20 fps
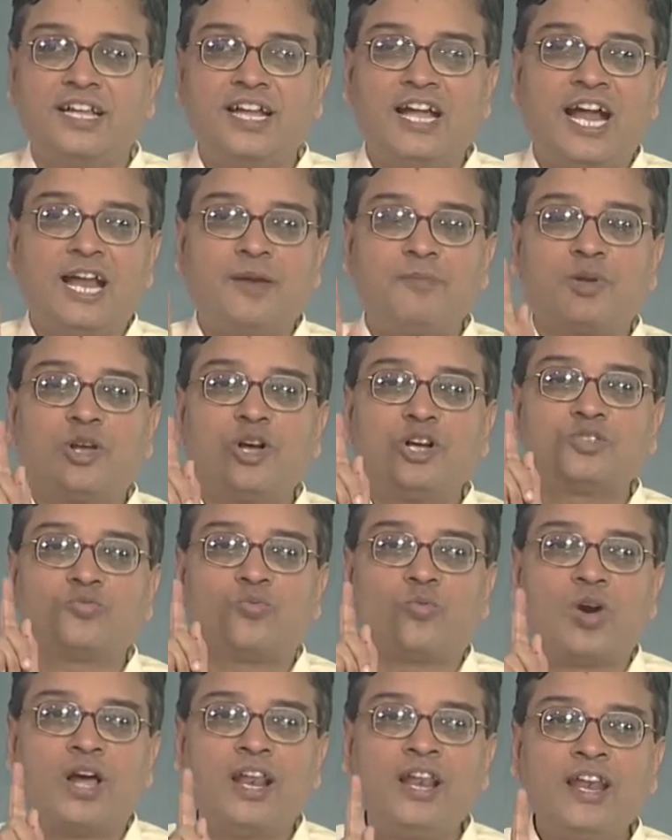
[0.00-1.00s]
and because
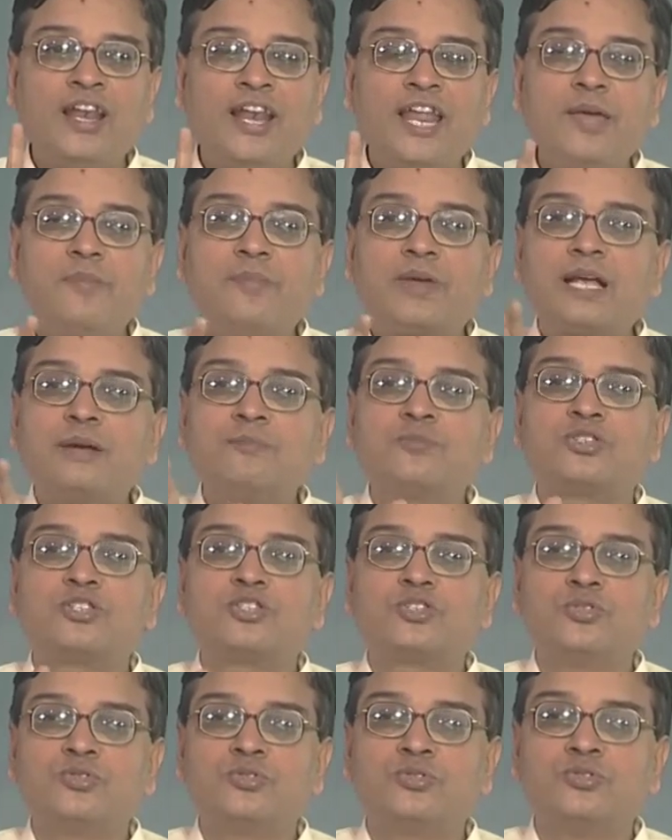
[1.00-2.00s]
one ray becomes
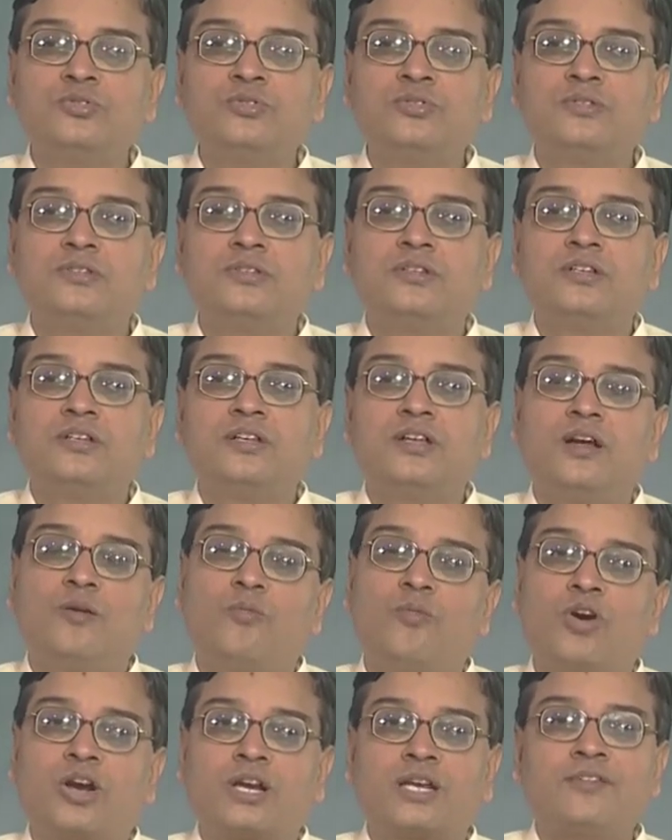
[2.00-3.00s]
2,
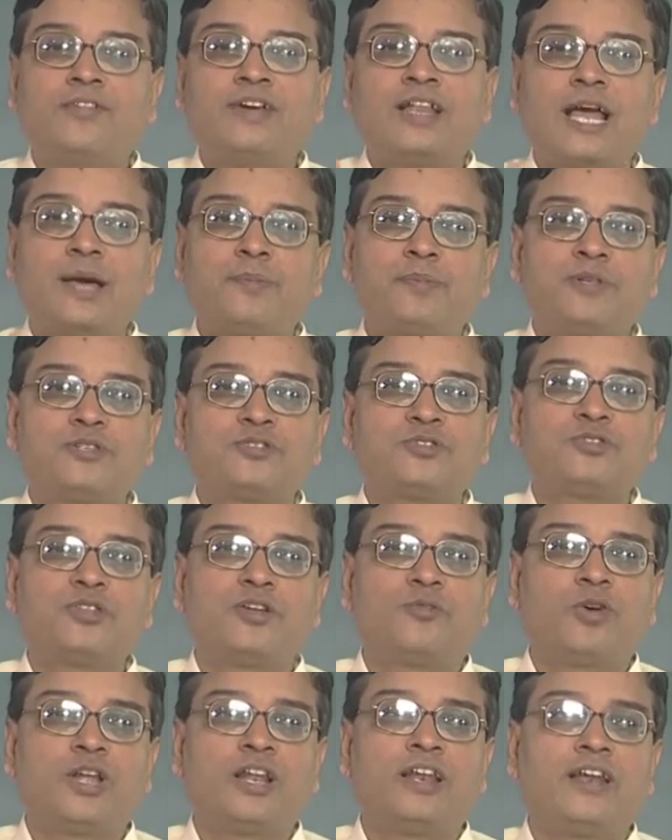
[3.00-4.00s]
whatever happens to the
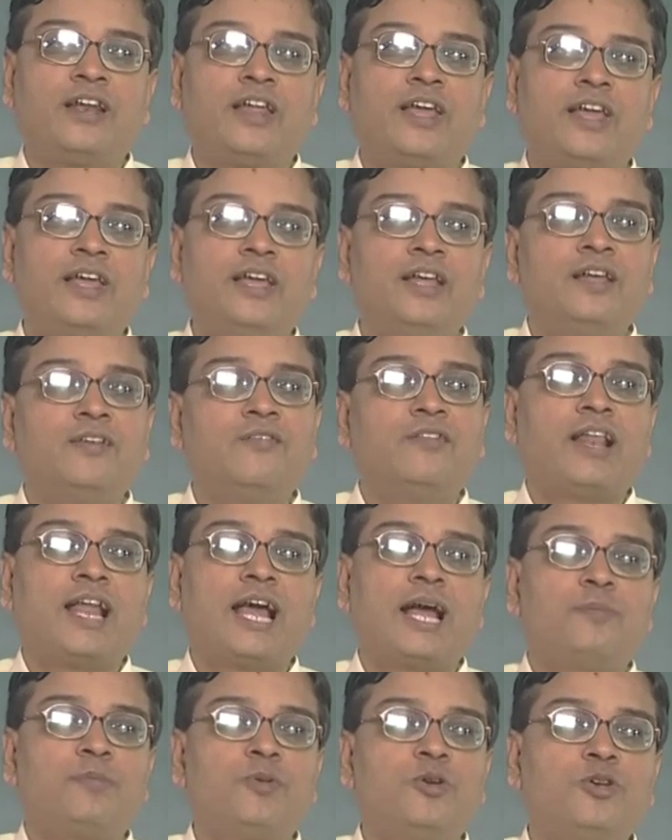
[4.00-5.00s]
one ray will
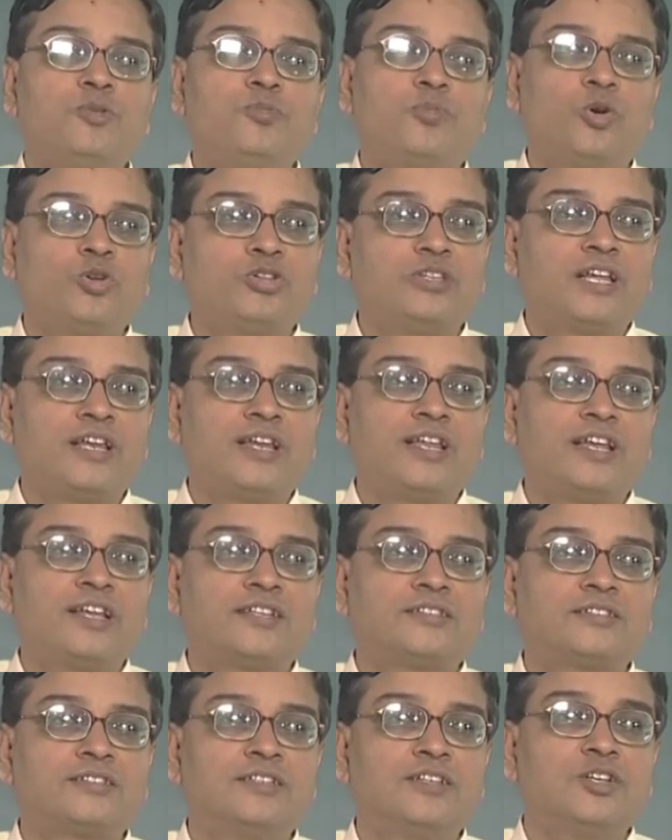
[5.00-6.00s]
happen to both the
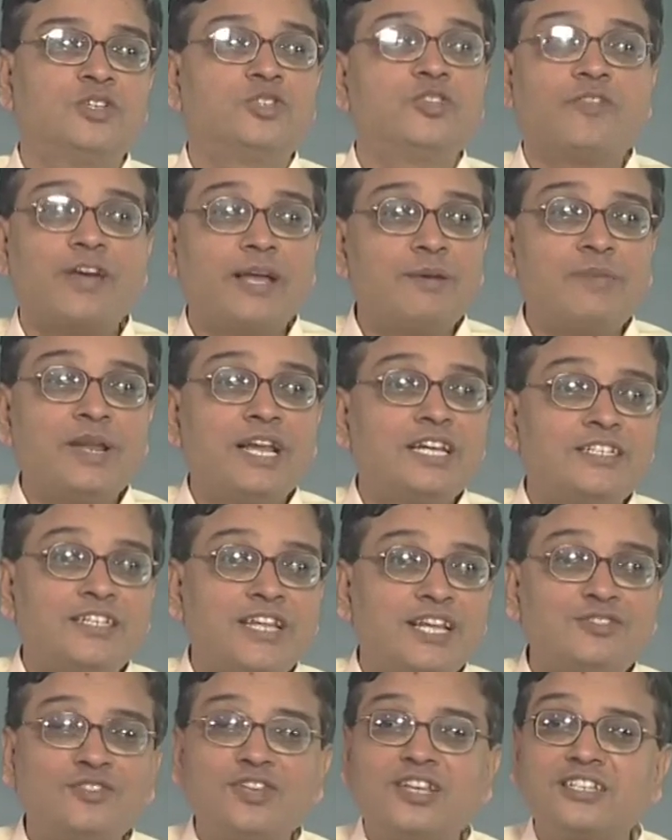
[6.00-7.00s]
rays. So, vibration
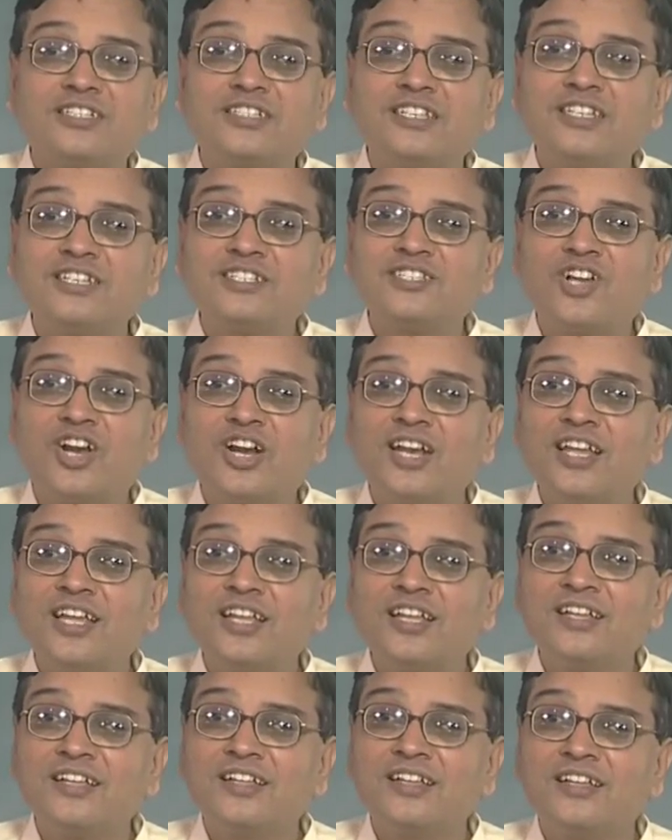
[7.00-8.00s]
isolation is not a
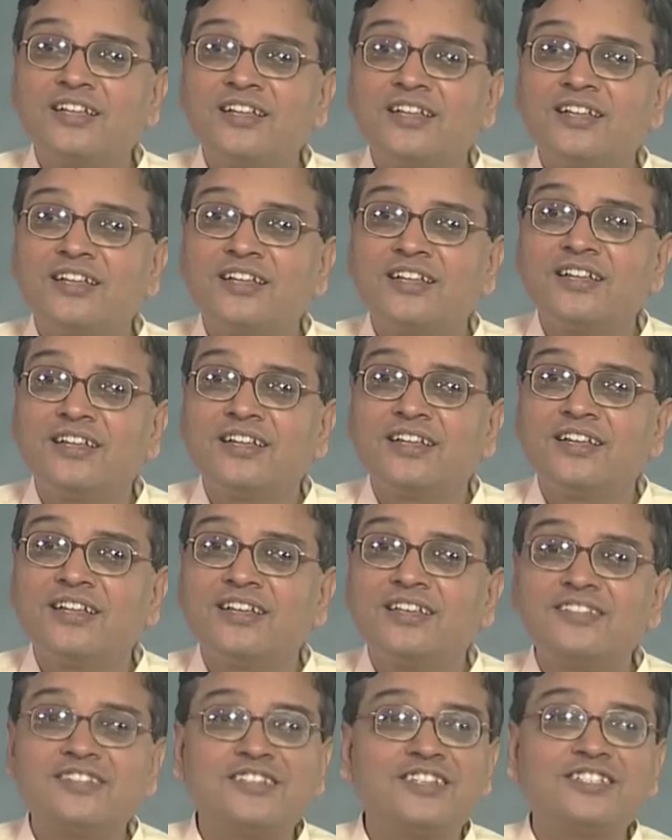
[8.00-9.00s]

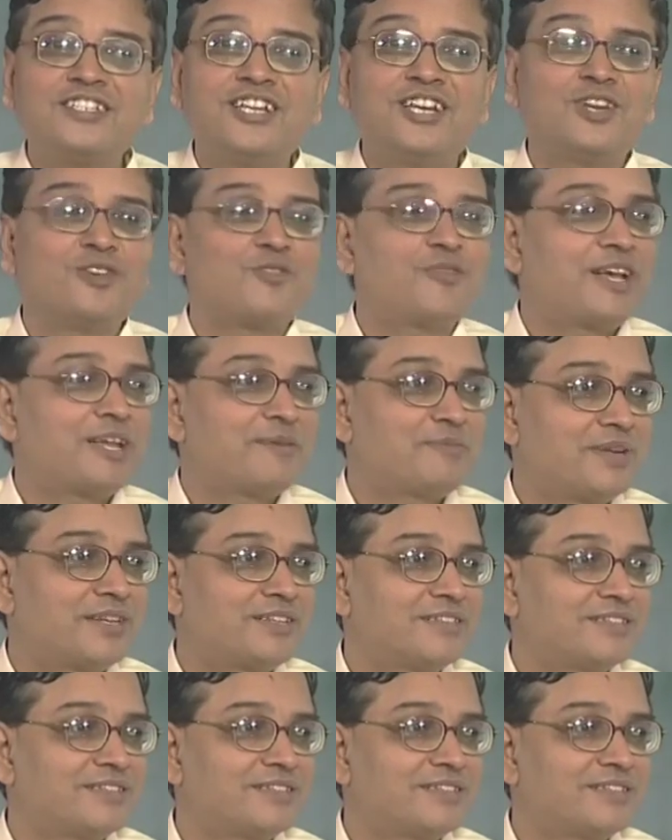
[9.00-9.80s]
stringent requirement.